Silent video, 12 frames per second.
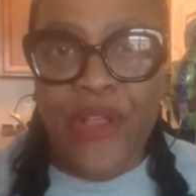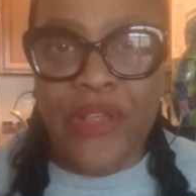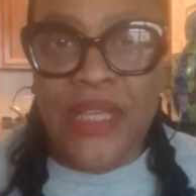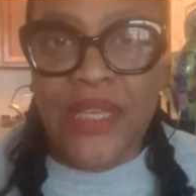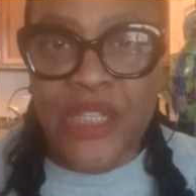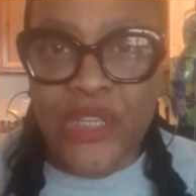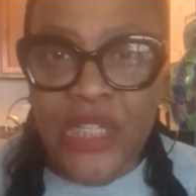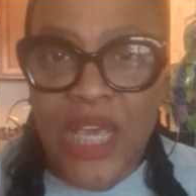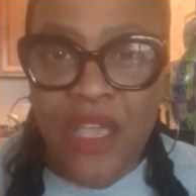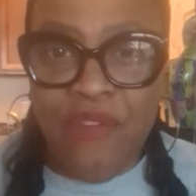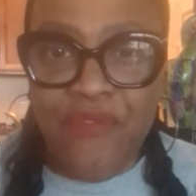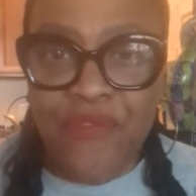in your
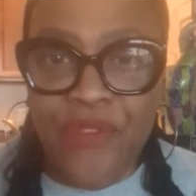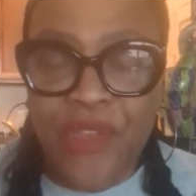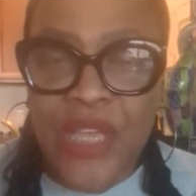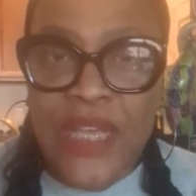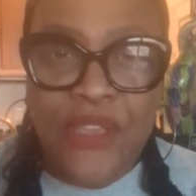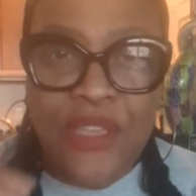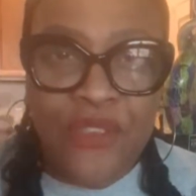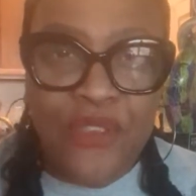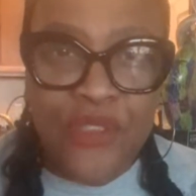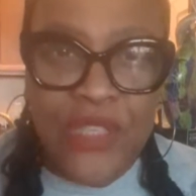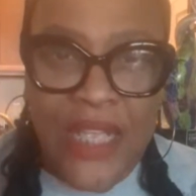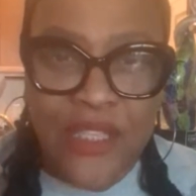life. That's
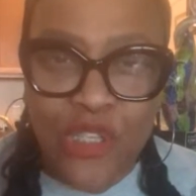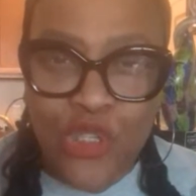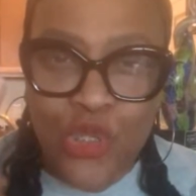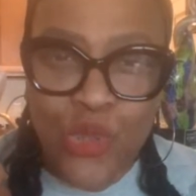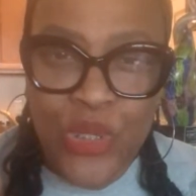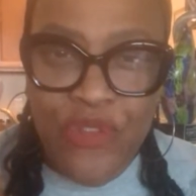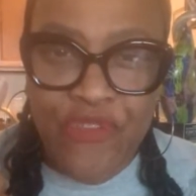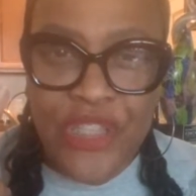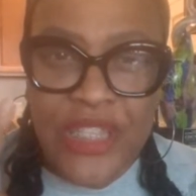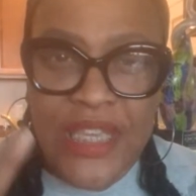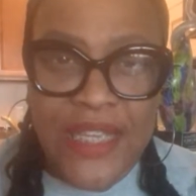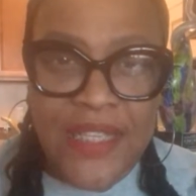two different
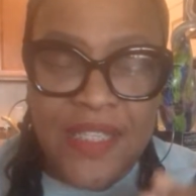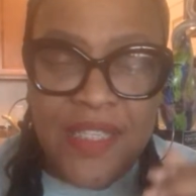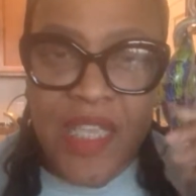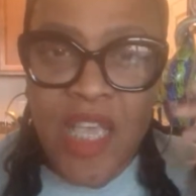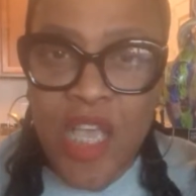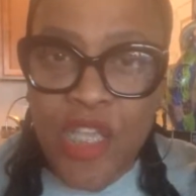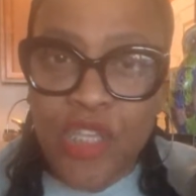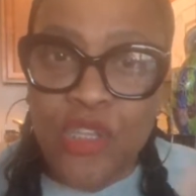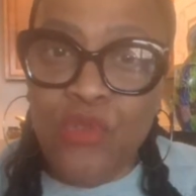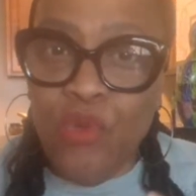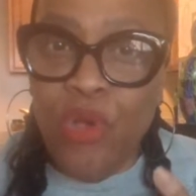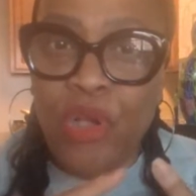things.
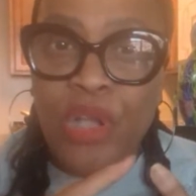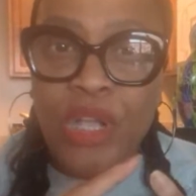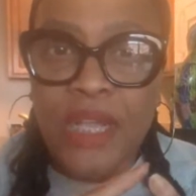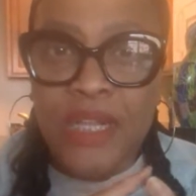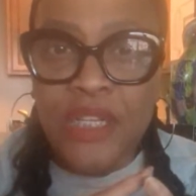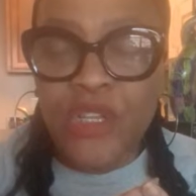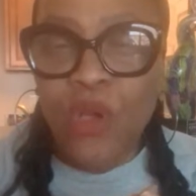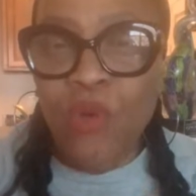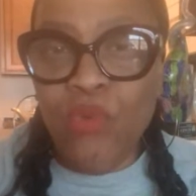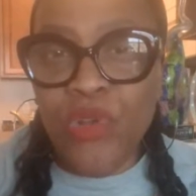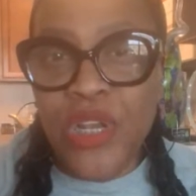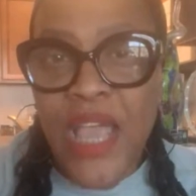You don't
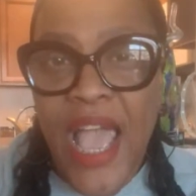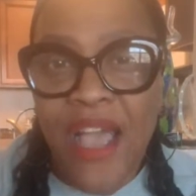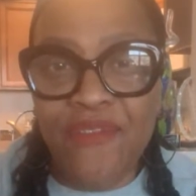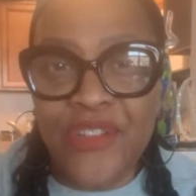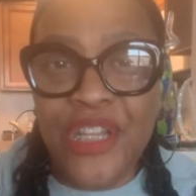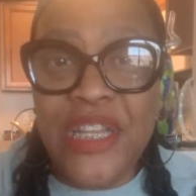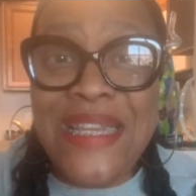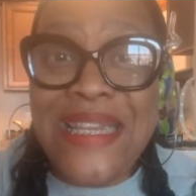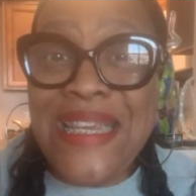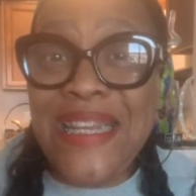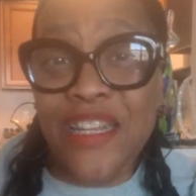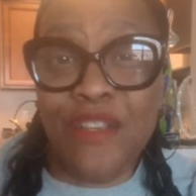have to
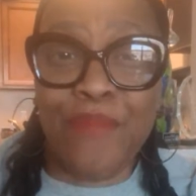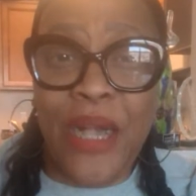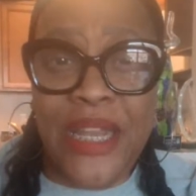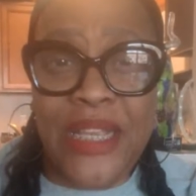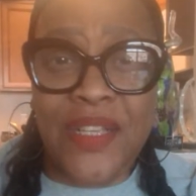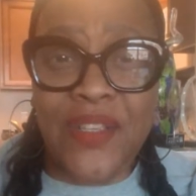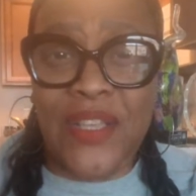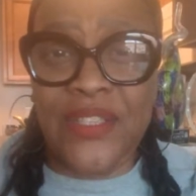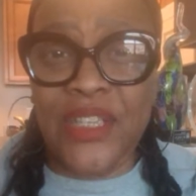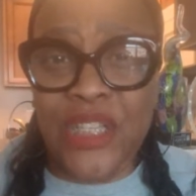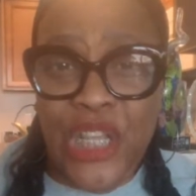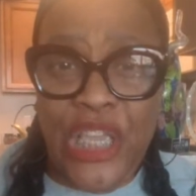need anybody because that's
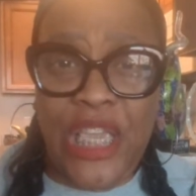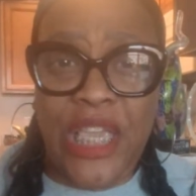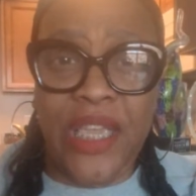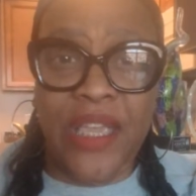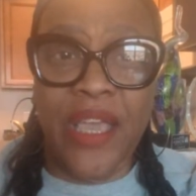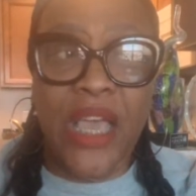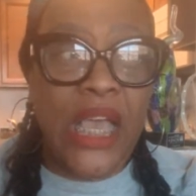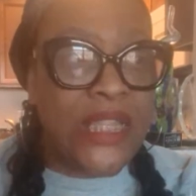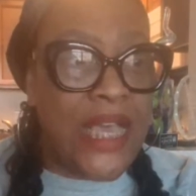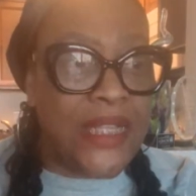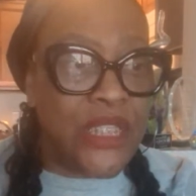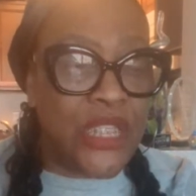clingy.
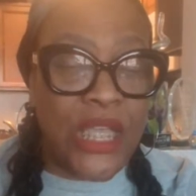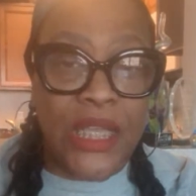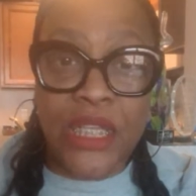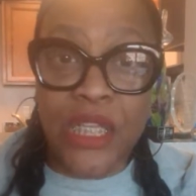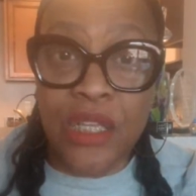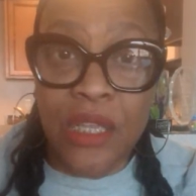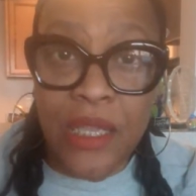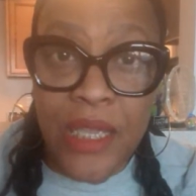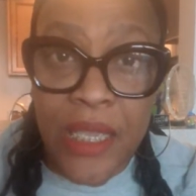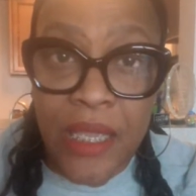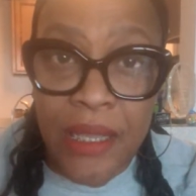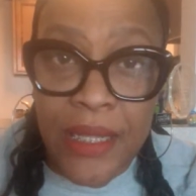That's
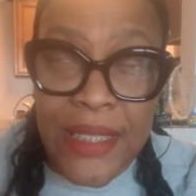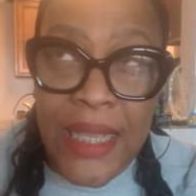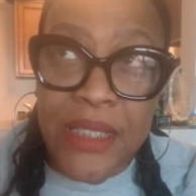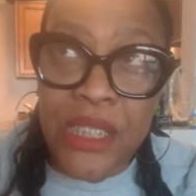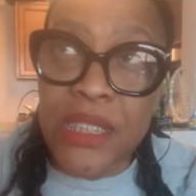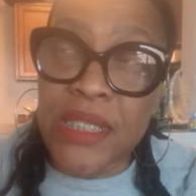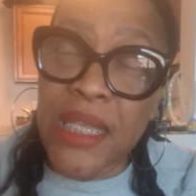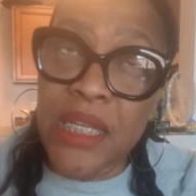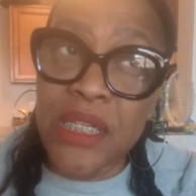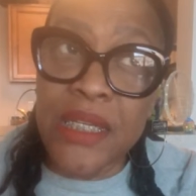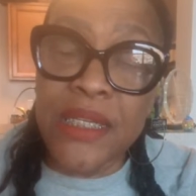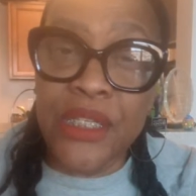
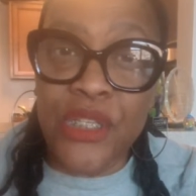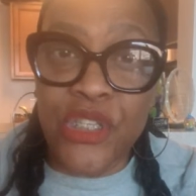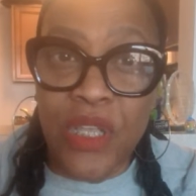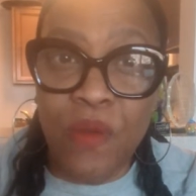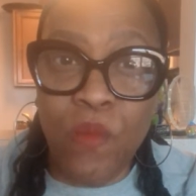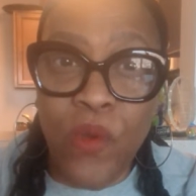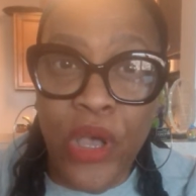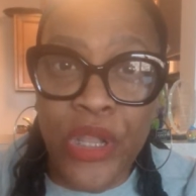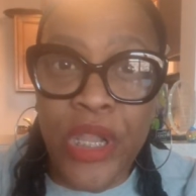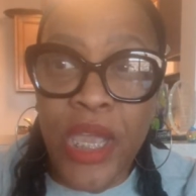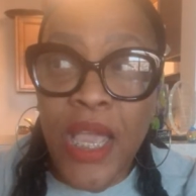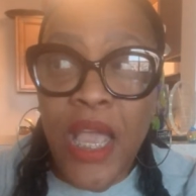signaling to someone
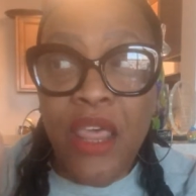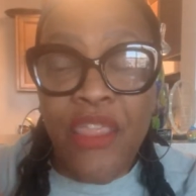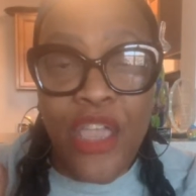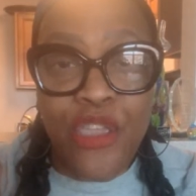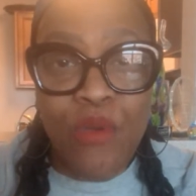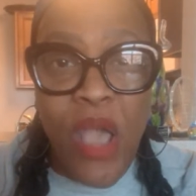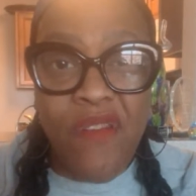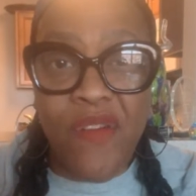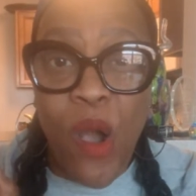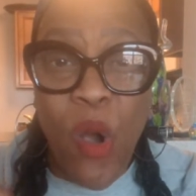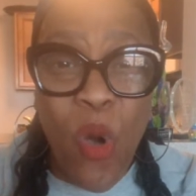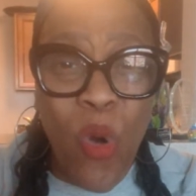that you have a
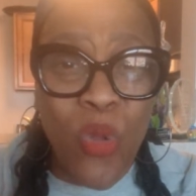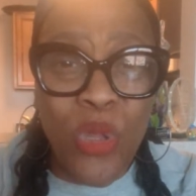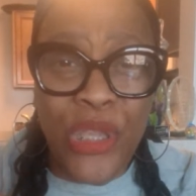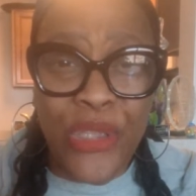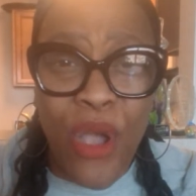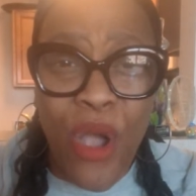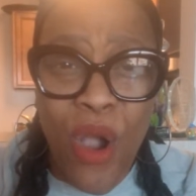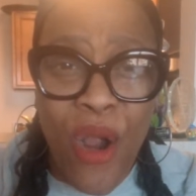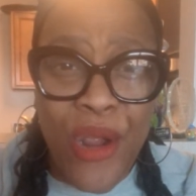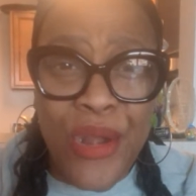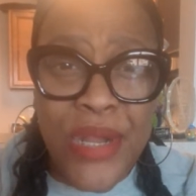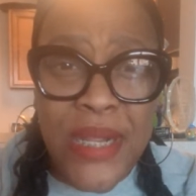hole in your heart
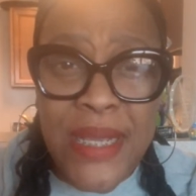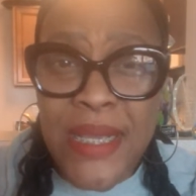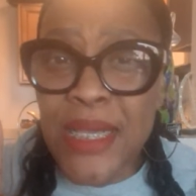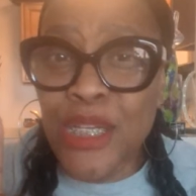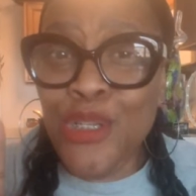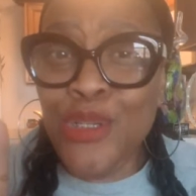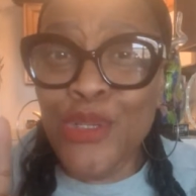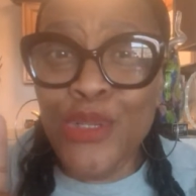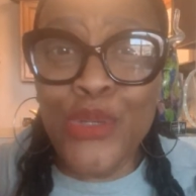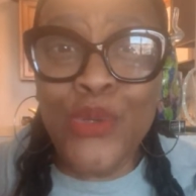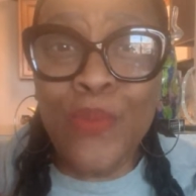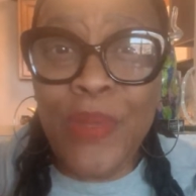
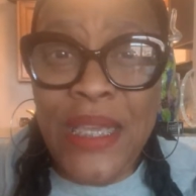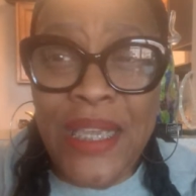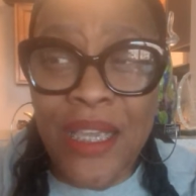too big